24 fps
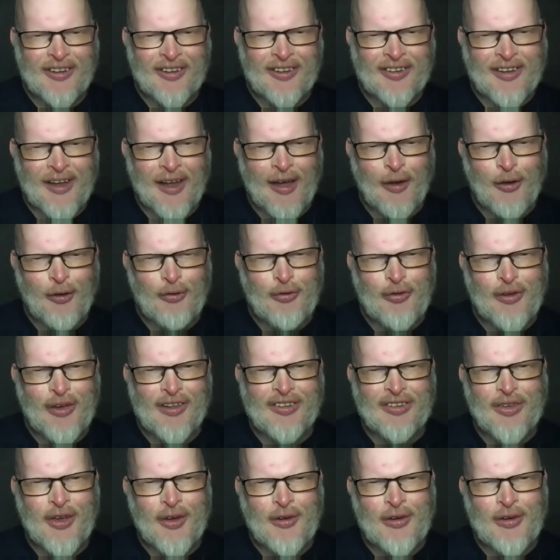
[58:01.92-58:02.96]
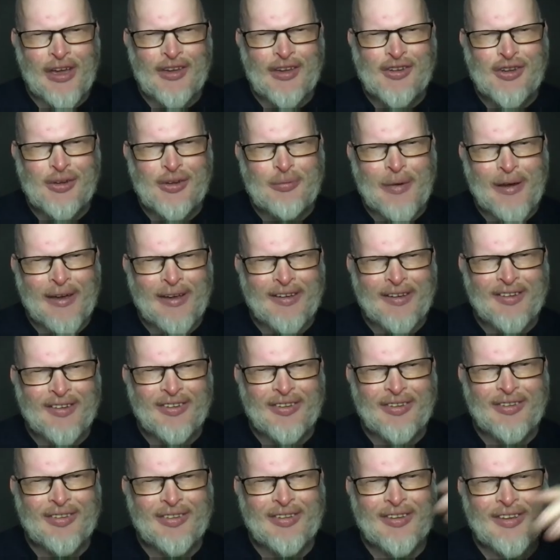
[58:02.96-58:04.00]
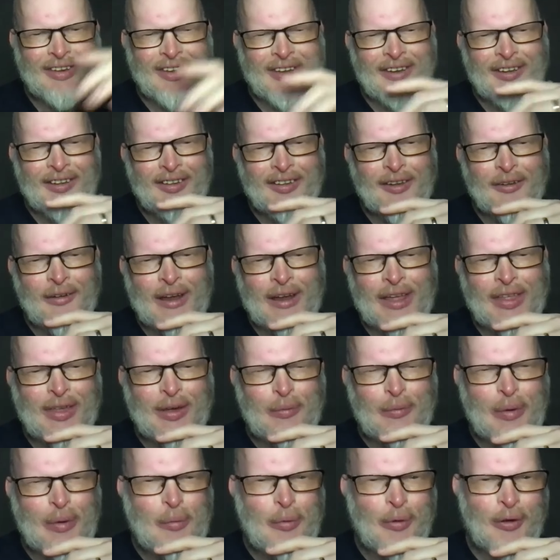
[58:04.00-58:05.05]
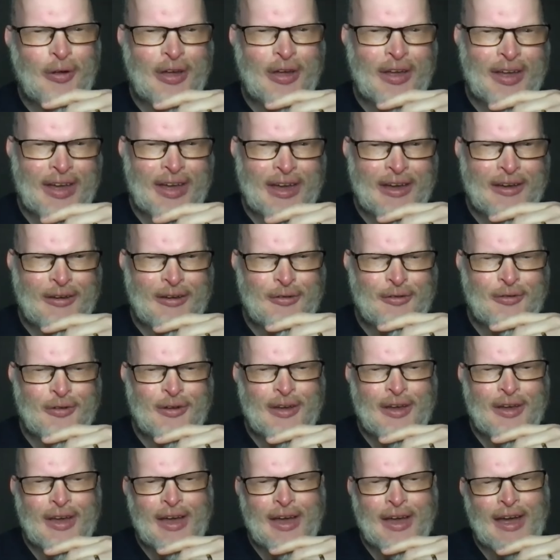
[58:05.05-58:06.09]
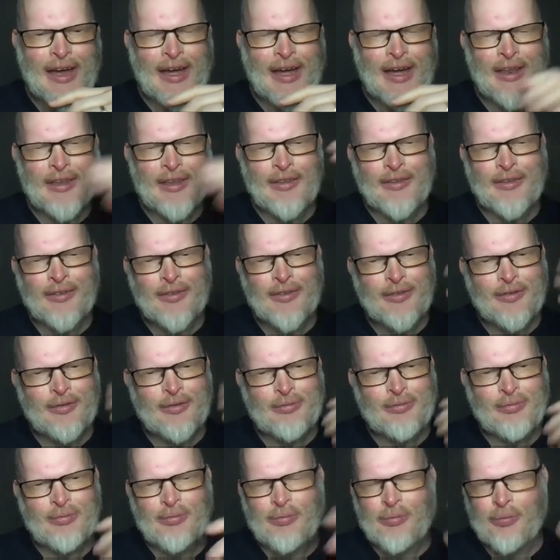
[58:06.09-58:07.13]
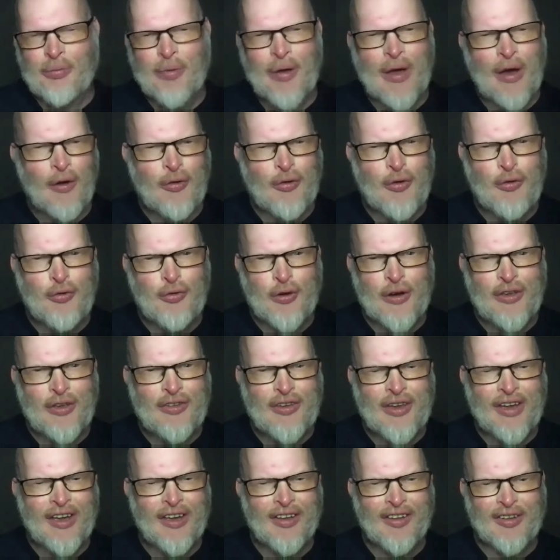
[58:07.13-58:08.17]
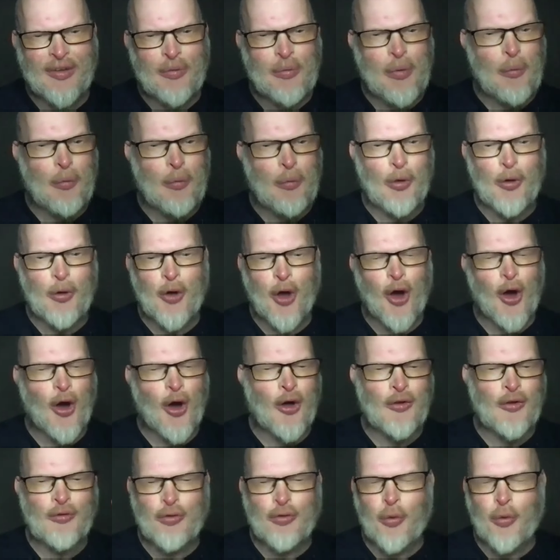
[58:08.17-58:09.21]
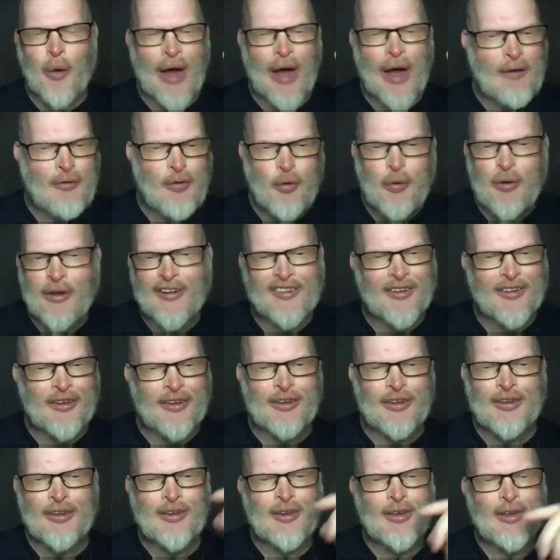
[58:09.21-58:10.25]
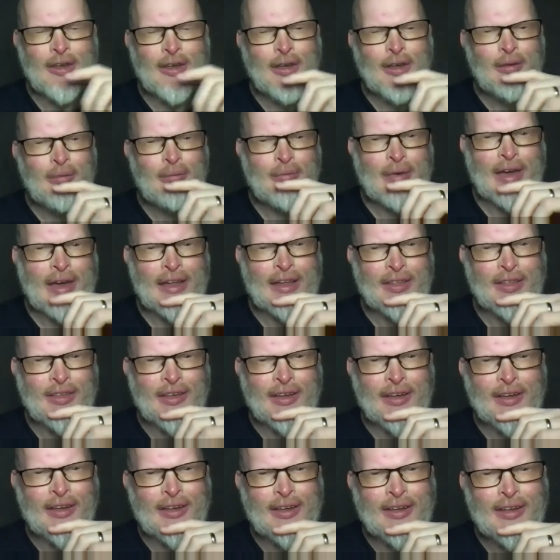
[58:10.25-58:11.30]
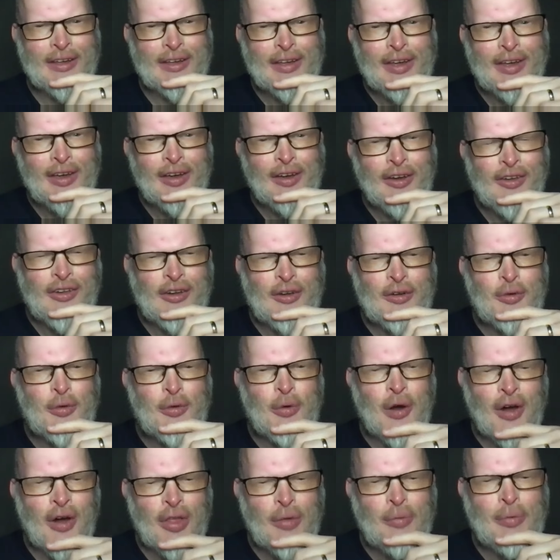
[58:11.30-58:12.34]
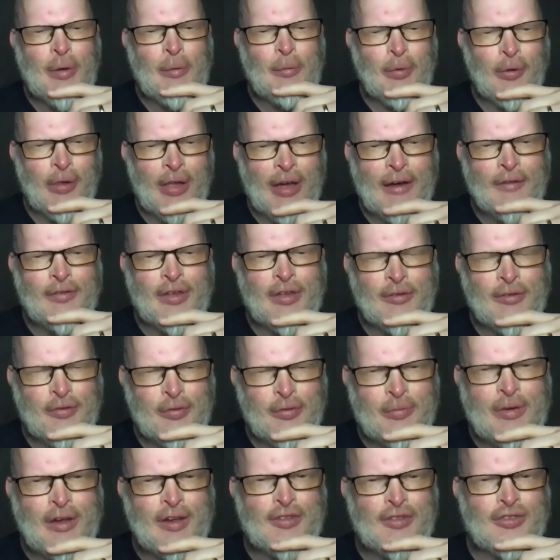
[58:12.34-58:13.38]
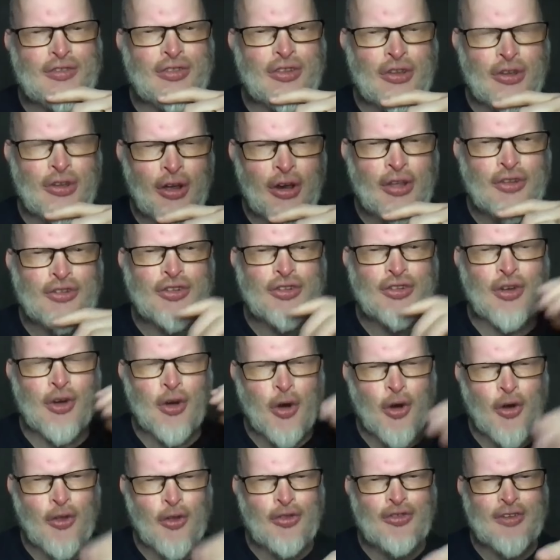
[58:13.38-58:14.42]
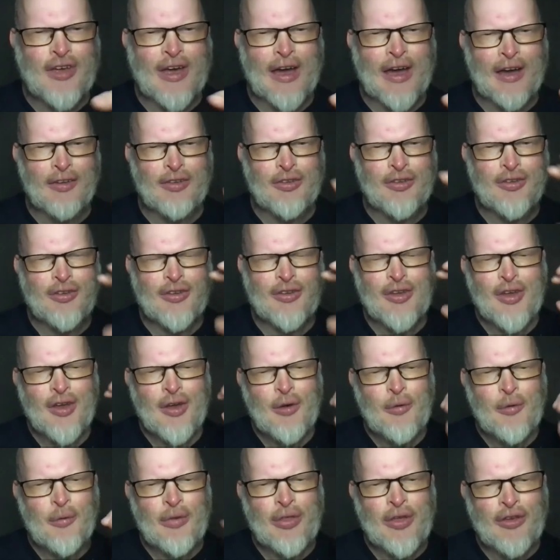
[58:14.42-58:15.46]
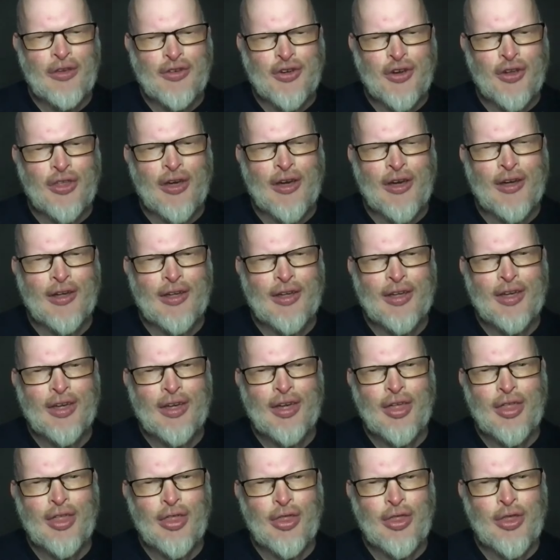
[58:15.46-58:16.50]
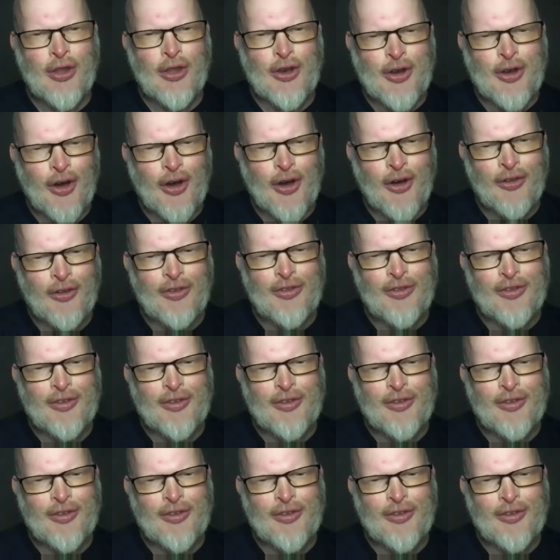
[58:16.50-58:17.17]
itself is donation based, so anything people can give, and we offer free tickets to people who can't, for whatever reason, pay anything. Because I'd rather people have the information, the knowledge, and the contact with each other than not.